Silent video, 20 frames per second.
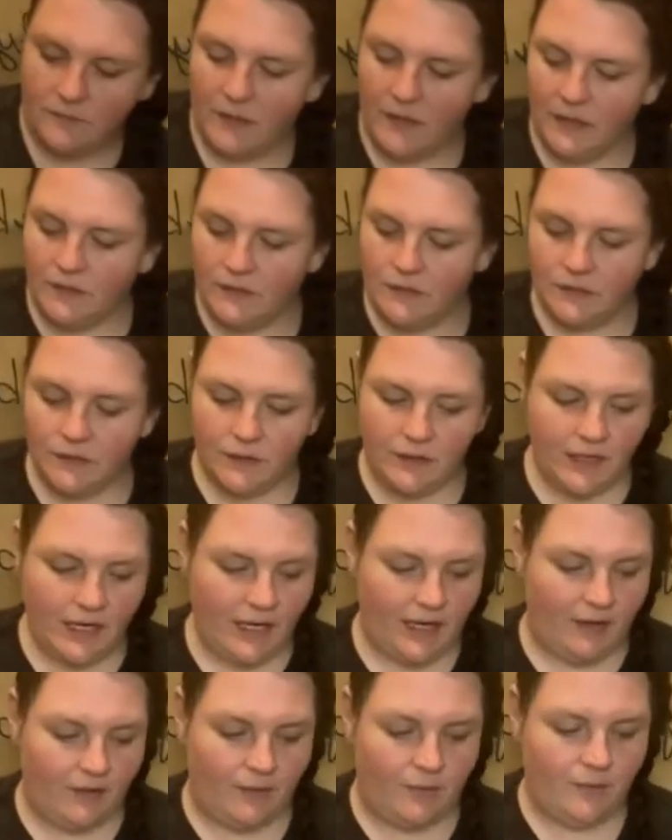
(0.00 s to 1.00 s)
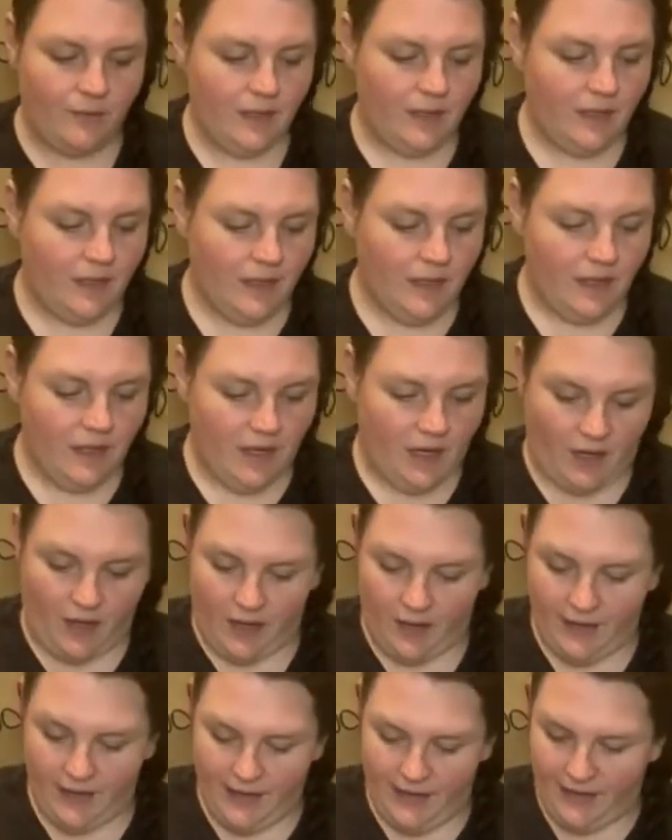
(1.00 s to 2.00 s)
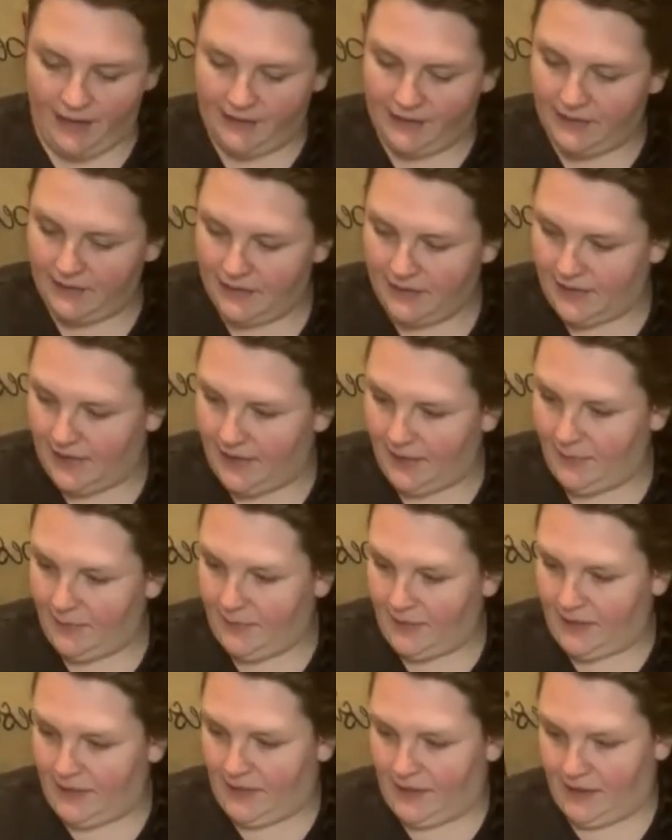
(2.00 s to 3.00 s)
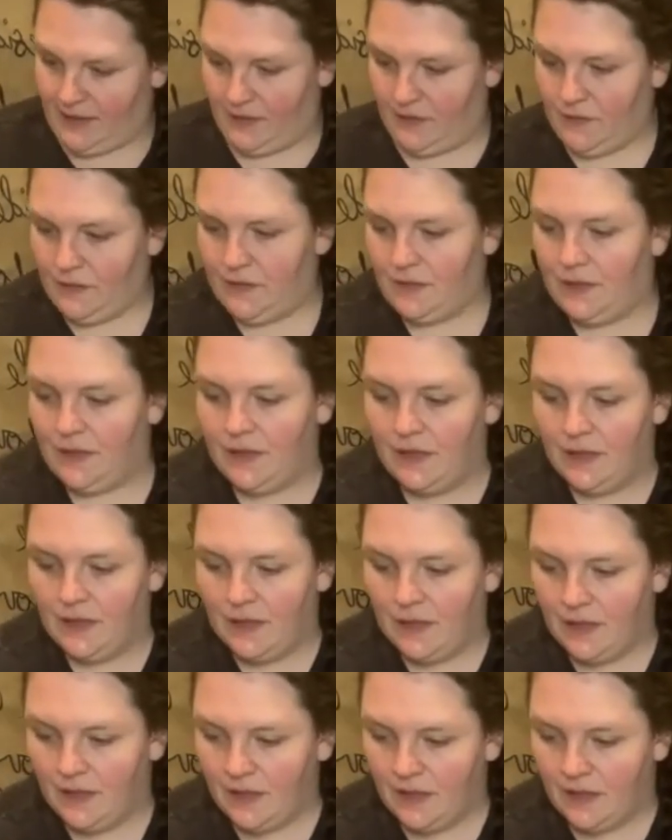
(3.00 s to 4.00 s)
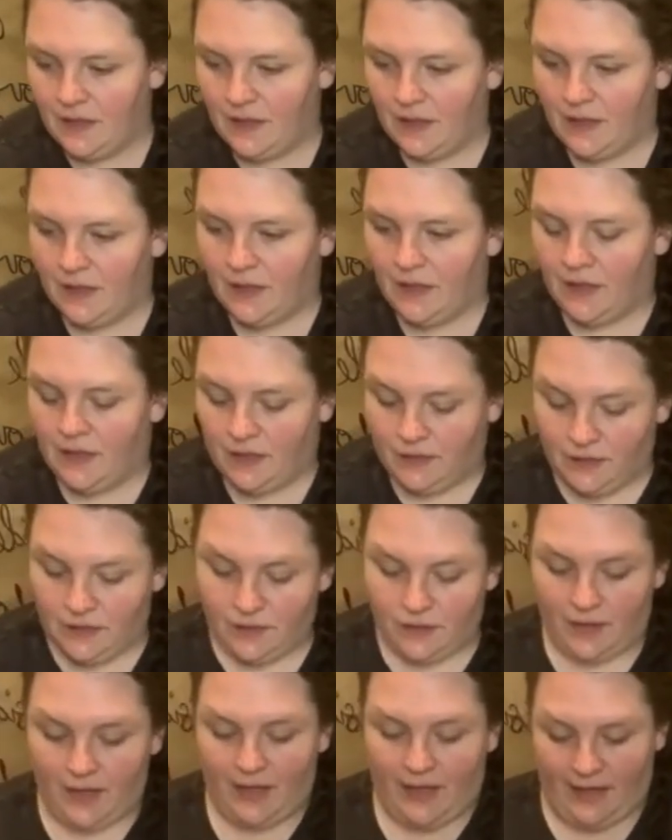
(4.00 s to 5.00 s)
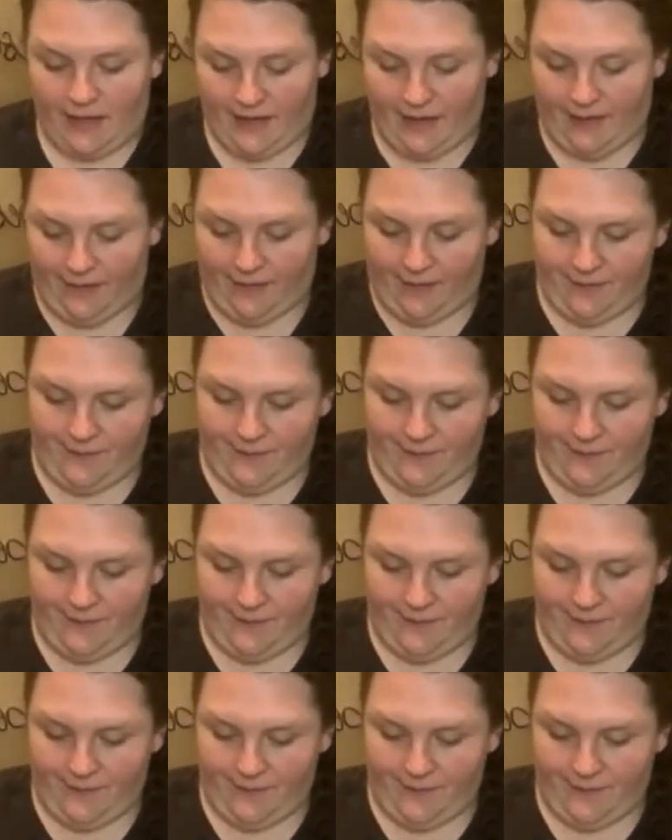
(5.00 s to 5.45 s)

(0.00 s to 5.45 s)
So now, our next step is to cut it out.